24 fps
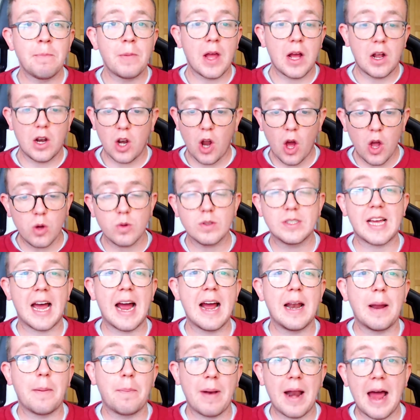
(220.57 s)
Lyle Taylor
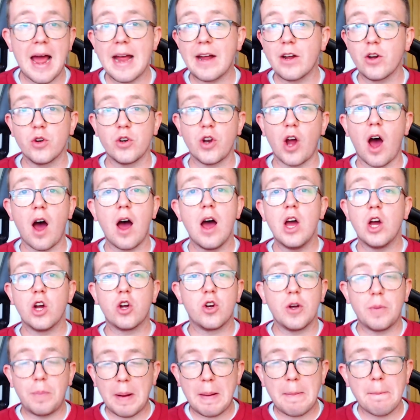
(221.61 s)
playing or not could
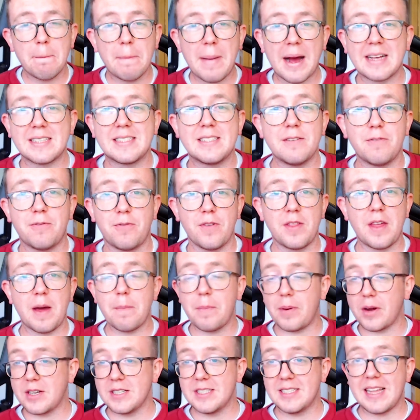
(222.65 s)
be massive for them,
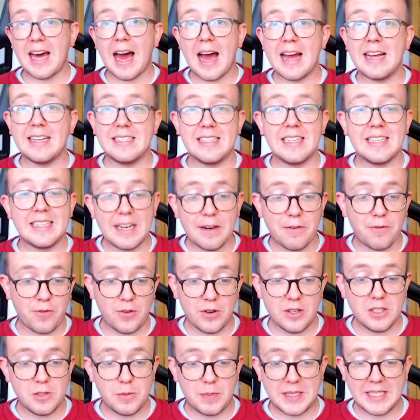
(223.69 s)
because that is the
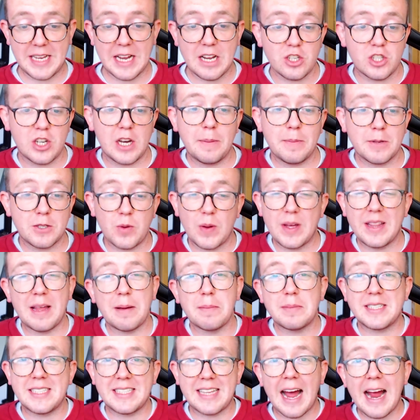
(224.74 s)
difference potentially between them
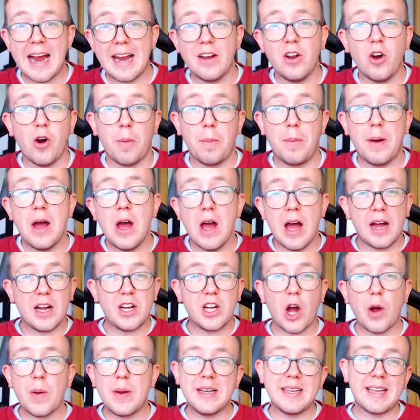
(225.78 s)
staying up and
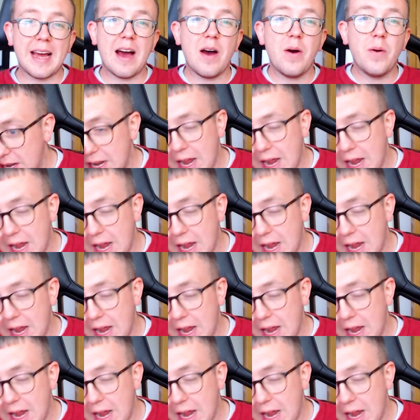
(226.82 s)
going down.